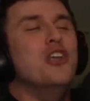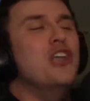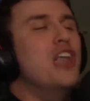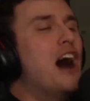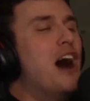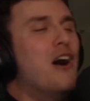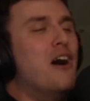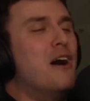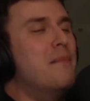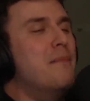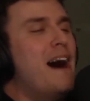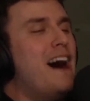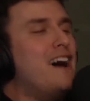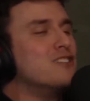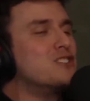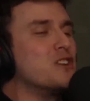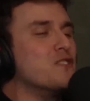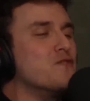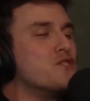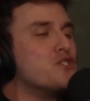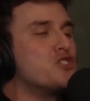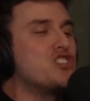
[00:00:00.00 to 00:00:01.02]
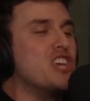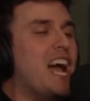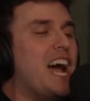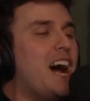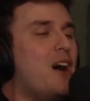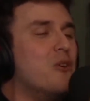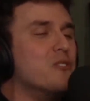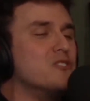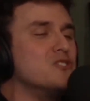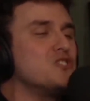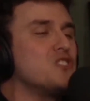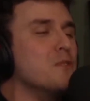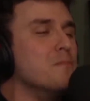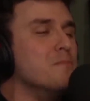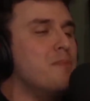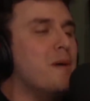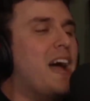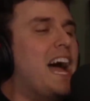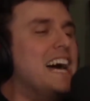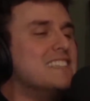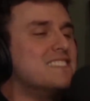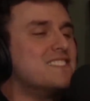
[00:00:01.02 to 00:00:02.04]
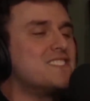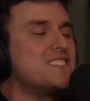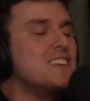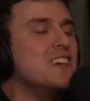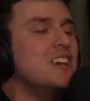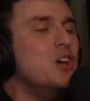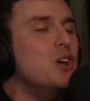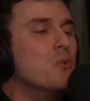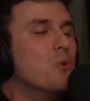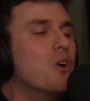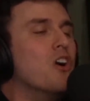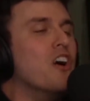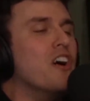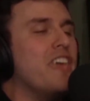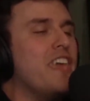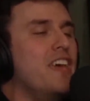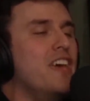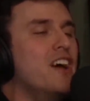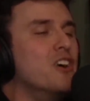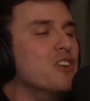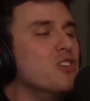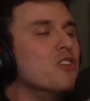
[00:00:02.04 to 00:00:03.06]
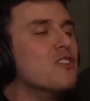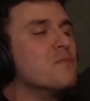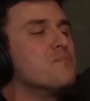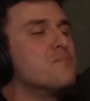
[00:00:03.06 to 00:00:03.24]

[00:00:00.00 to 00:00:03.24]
no amount of showers or baths will heal your